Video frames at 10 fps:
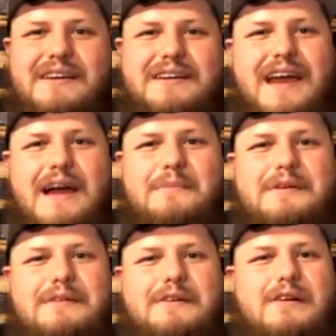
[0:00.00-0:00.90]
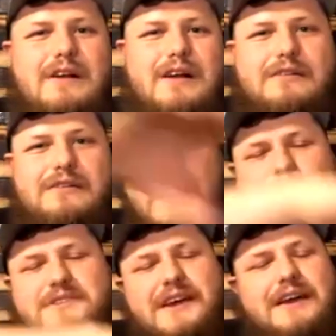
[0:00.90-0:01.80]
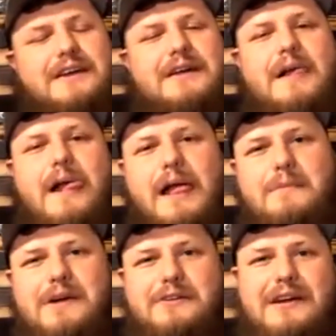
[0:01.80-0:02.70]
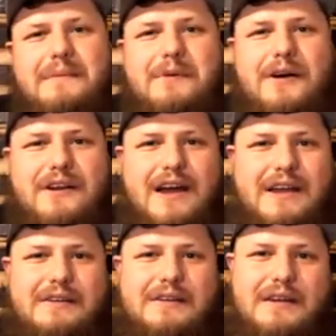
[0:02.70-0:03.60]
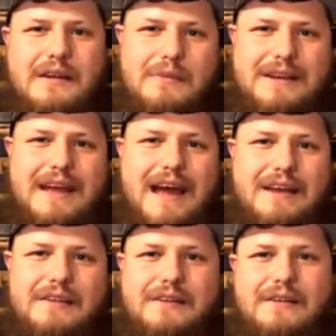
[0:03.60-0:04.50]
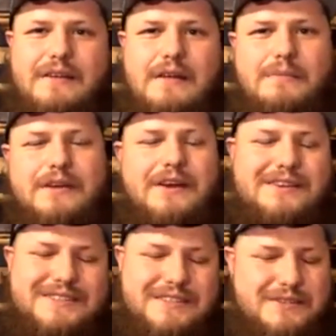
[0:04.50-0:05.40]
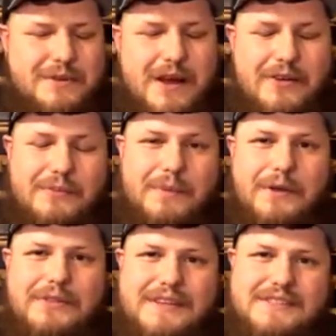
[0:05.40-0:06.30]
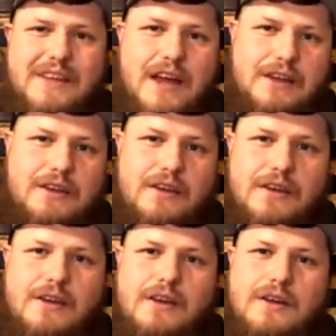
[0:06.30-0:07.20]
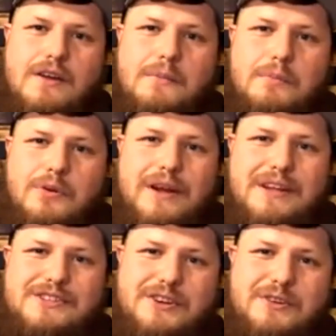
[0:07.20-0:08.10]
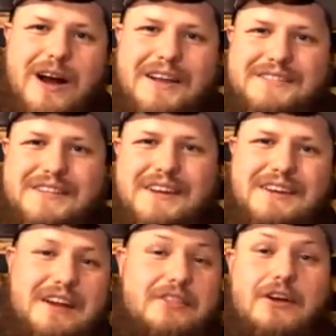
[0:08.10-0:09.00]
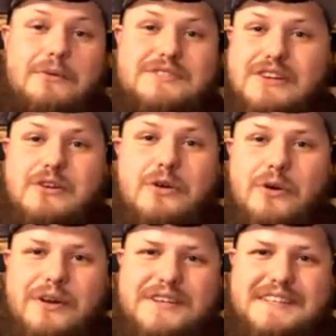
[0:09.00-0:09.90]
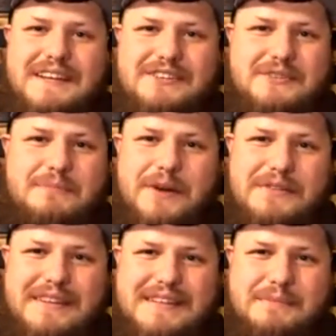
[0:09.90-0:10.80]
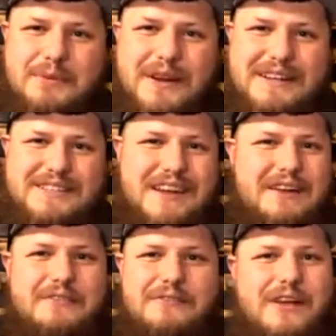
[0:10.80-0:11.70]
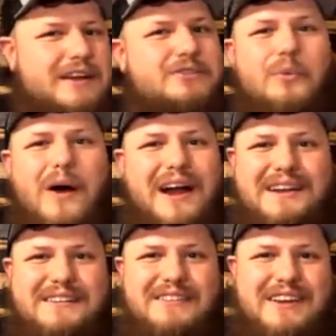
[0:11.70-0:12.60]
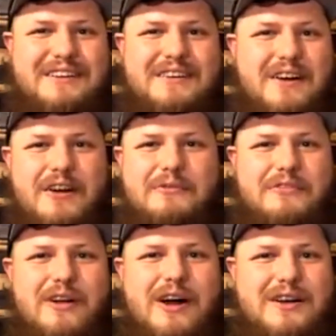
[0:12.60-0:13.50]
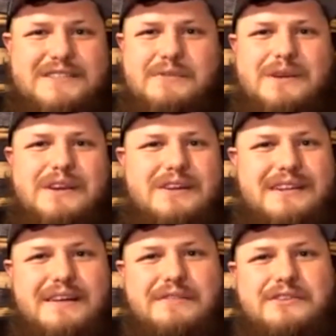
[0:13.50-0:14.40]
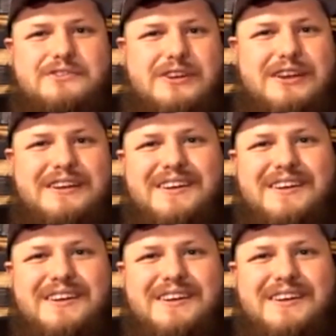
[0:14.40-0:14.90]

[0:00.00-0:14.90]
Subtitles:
cabin or our campsite. And my grandpa and I and my dad and my cousins, we all built this like bridge across it, and I thought it was the coolest thing, just building this bridge out of like twine and like cut off logs that we cut down the tree.